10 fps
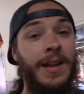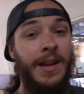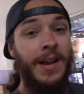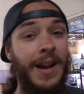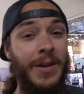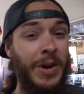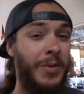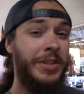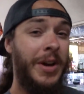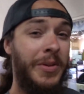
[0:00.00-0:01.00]
All right, well,
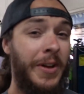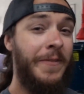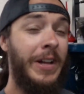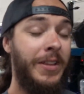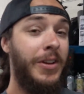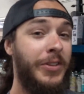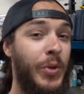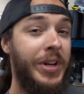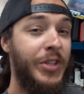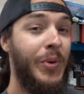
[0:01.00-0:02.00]
we're done with our fun little
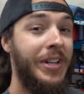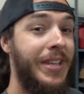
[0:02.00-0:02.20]
2020